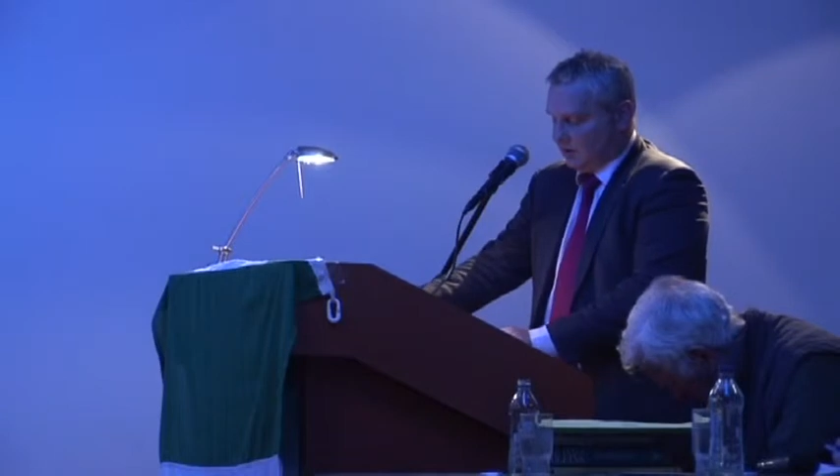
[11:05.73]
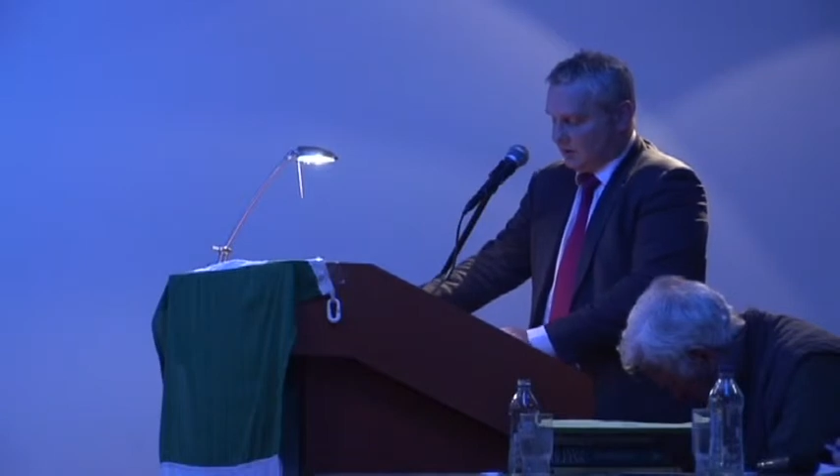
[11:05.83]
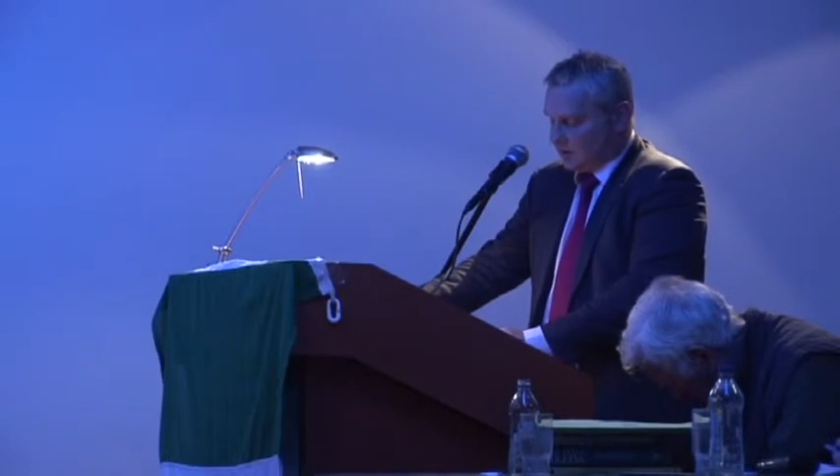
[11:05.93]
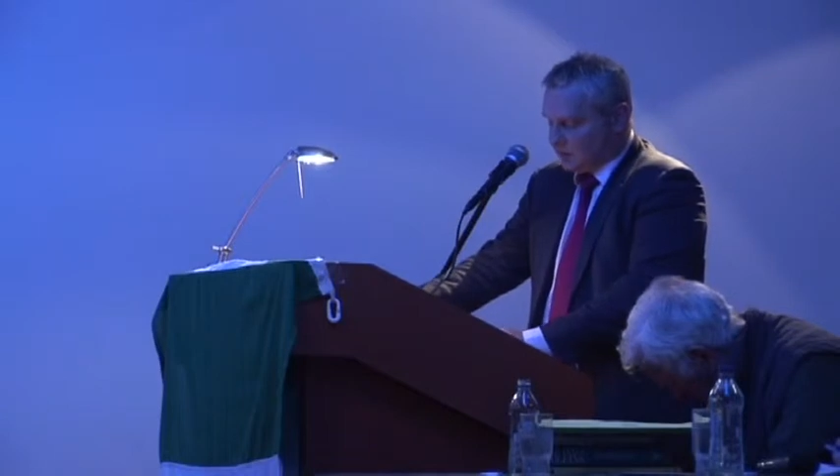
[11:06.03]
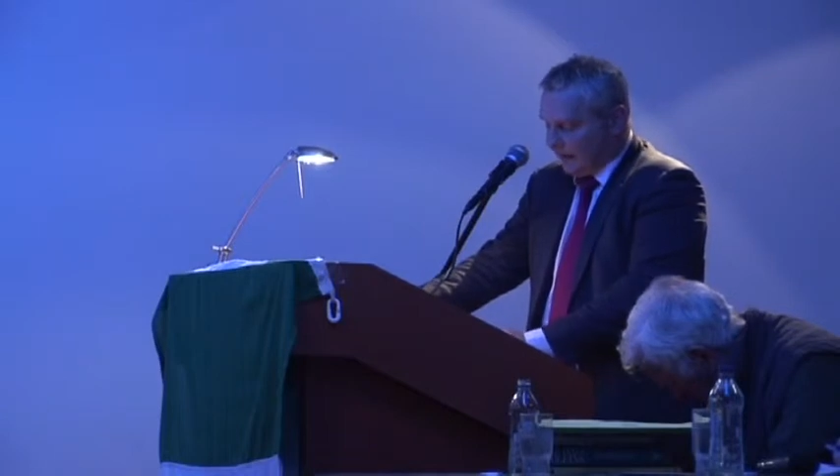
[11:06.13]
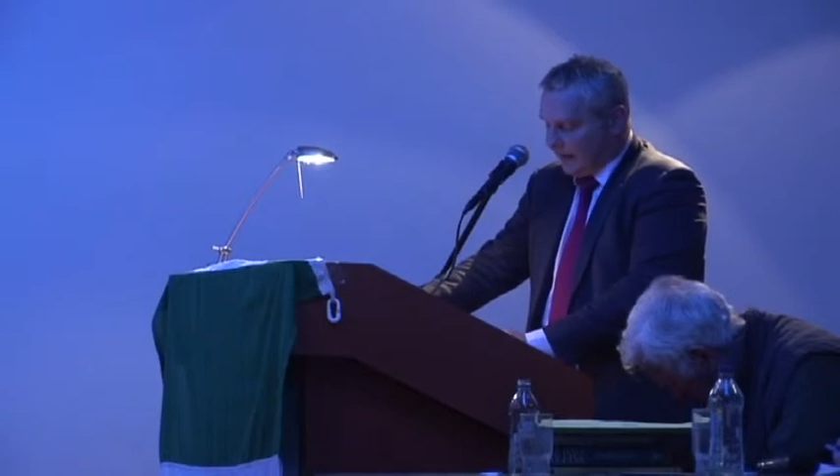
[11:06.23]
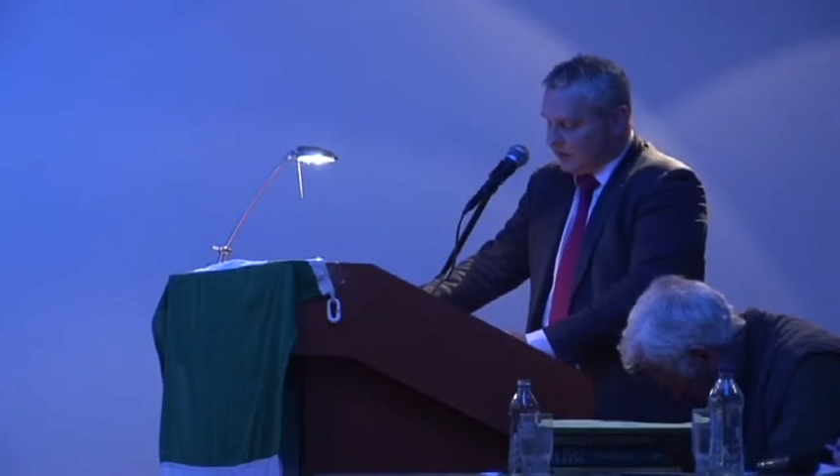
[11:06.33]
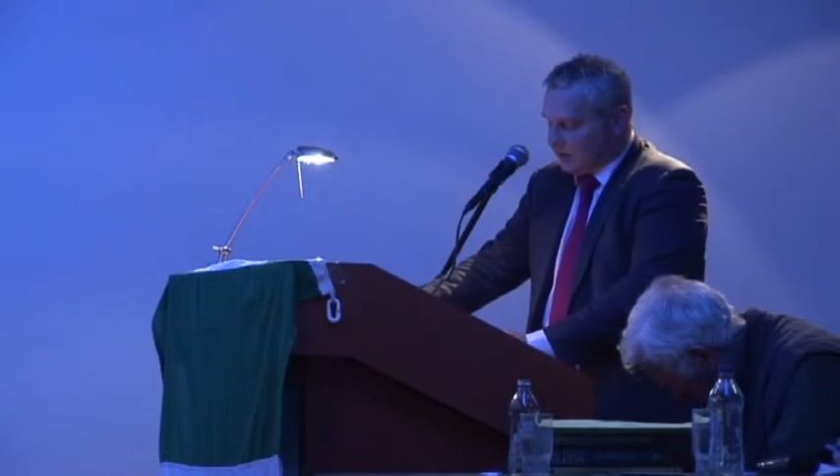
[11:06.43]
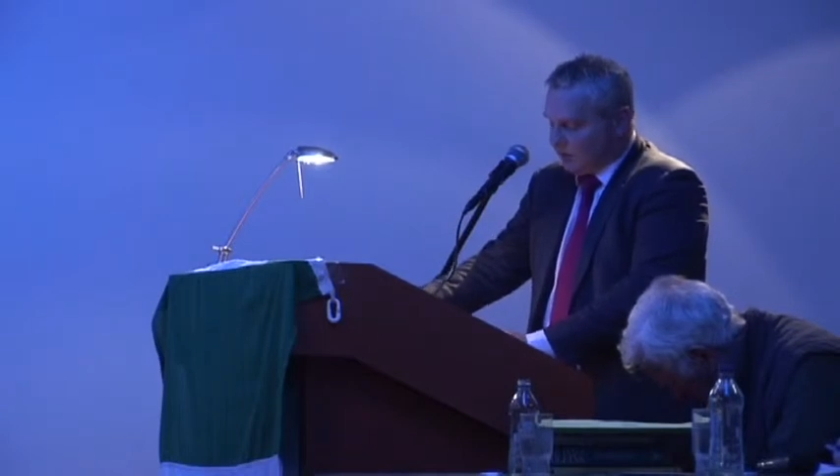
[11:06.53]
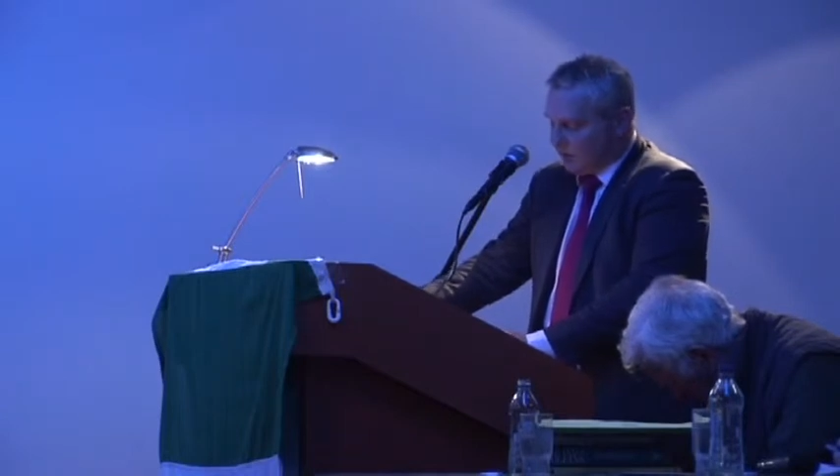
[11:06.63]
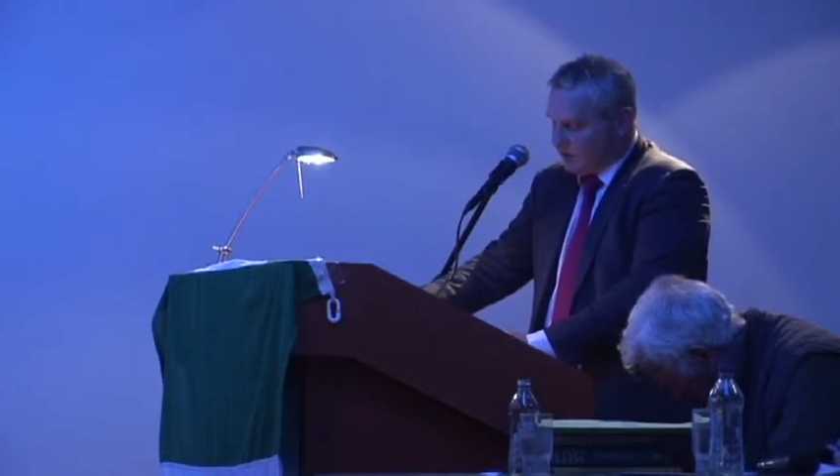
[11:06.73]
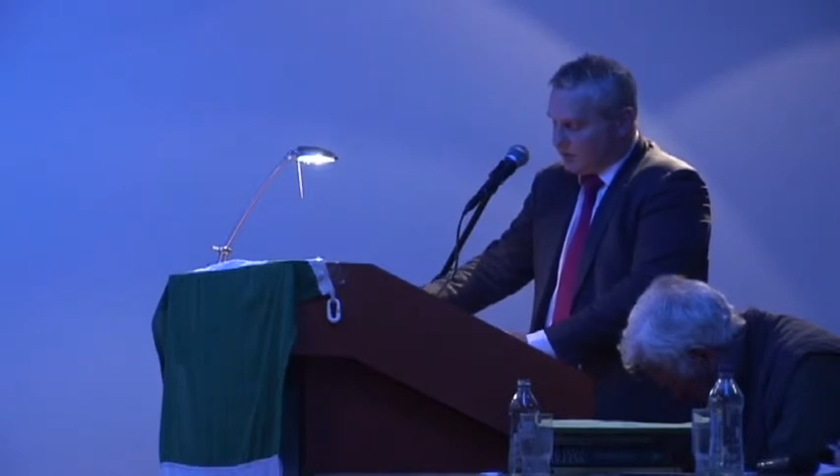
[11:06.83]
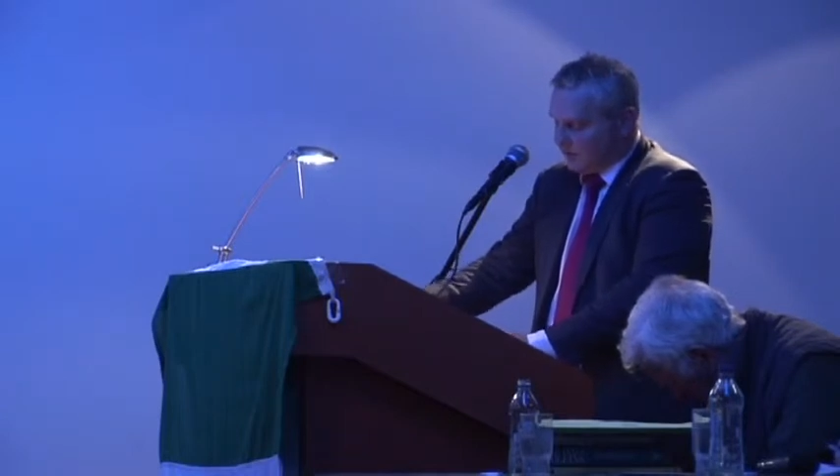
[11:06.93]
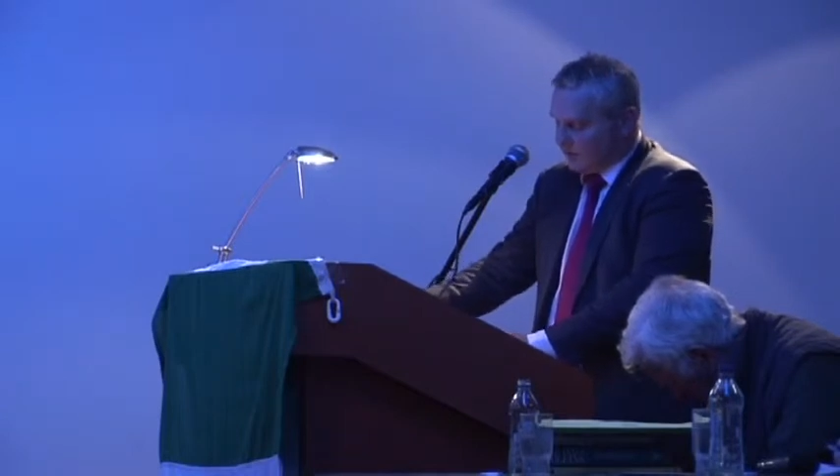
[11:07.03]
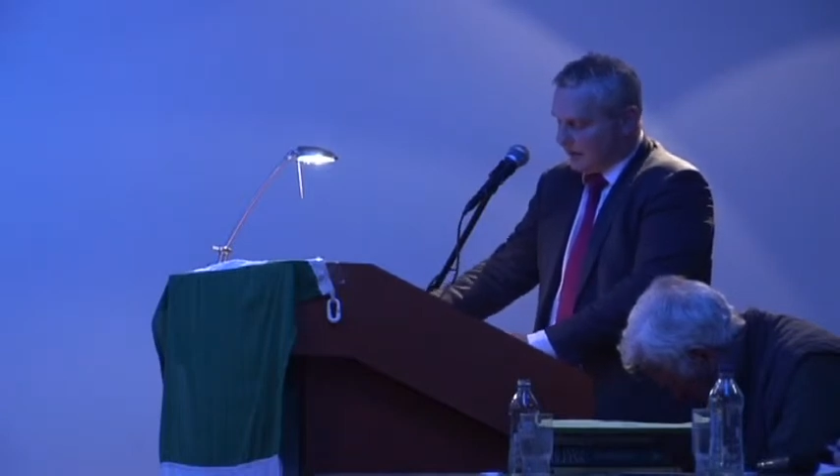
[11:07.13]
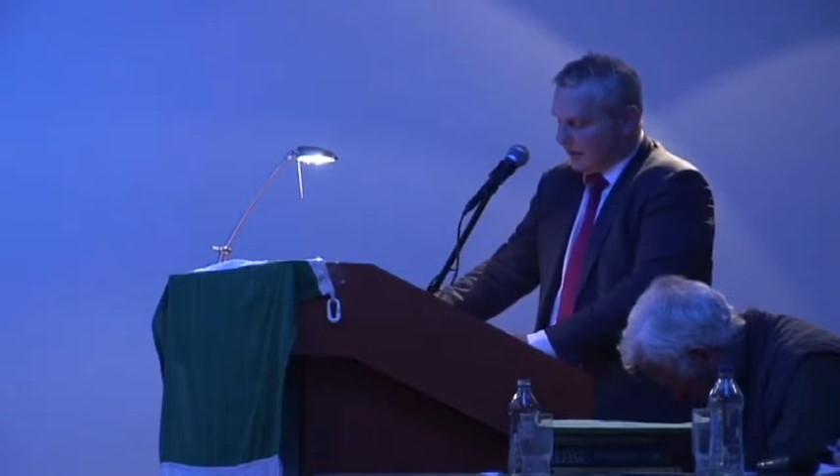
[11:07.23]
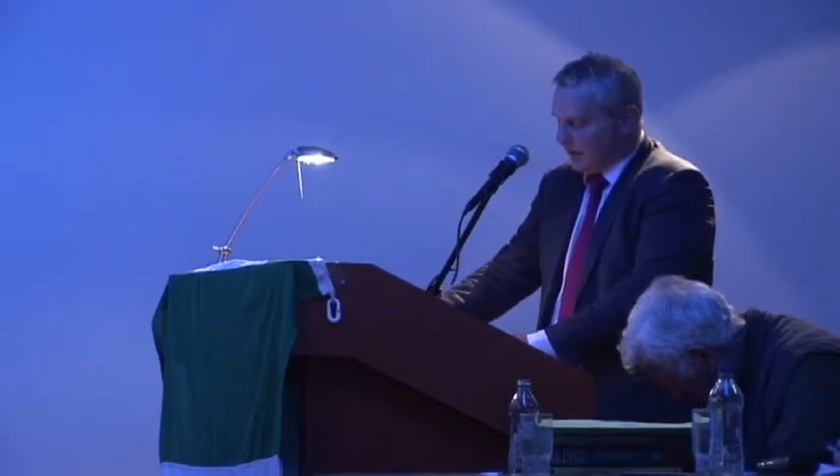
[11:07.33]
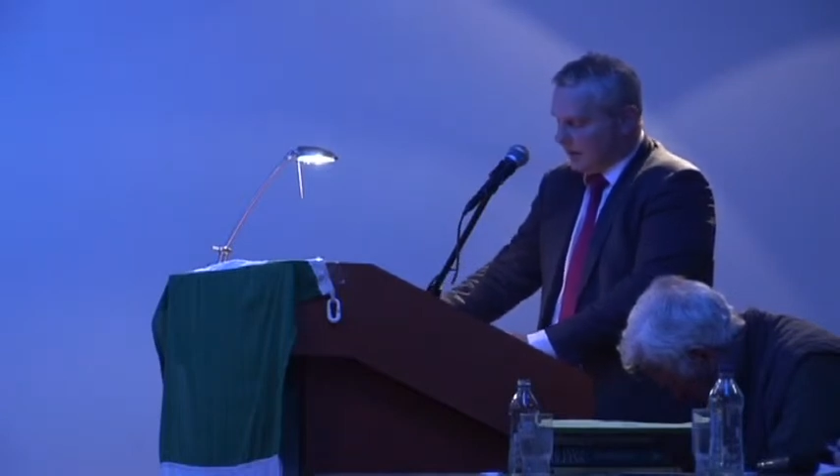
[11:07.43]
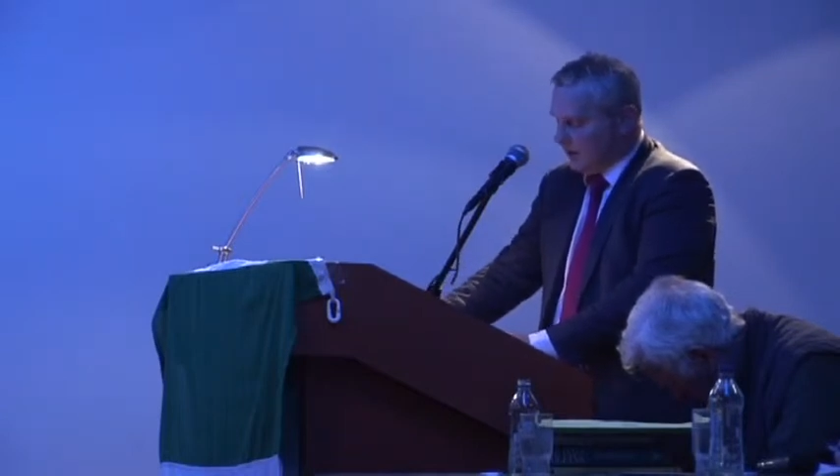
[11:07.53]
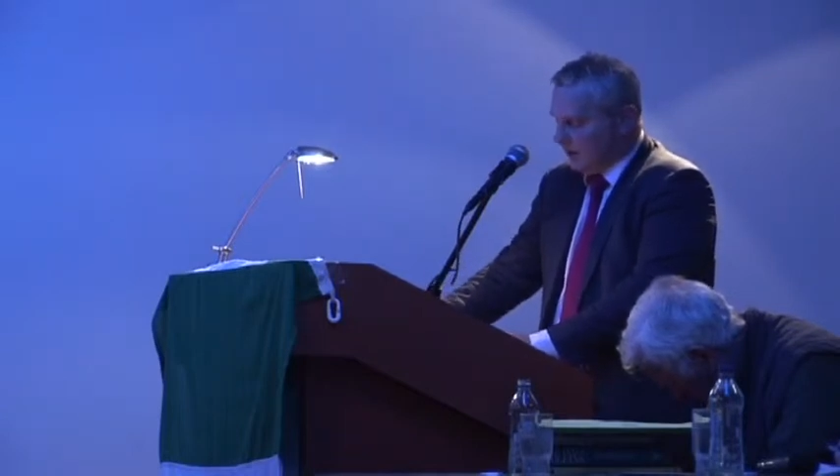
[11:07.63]
Despite the words of the
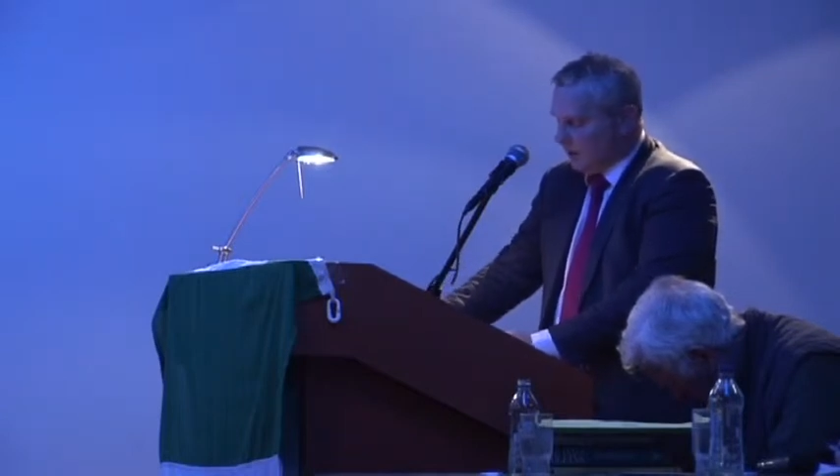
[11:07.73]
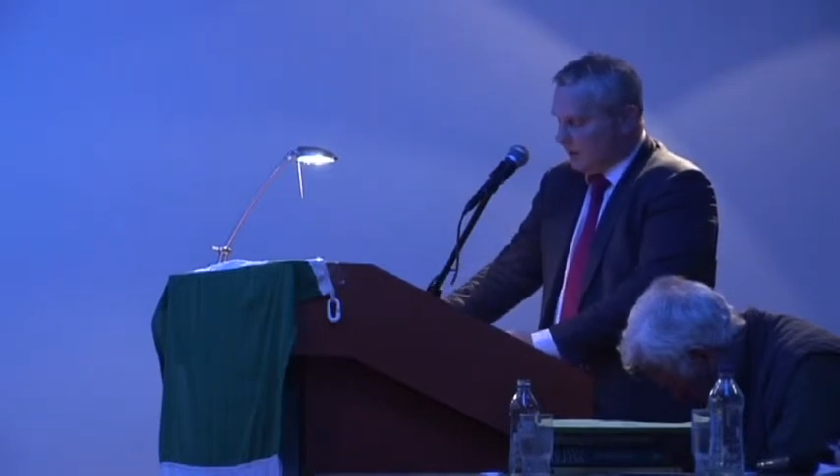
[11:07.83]
King,